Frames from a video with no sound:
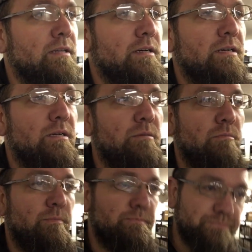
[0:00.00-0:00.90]

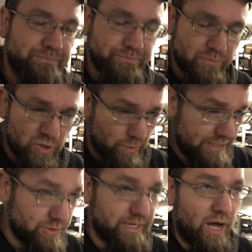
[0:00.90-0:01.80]
um,
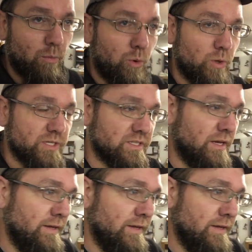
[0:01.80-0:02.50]
torrential downpours.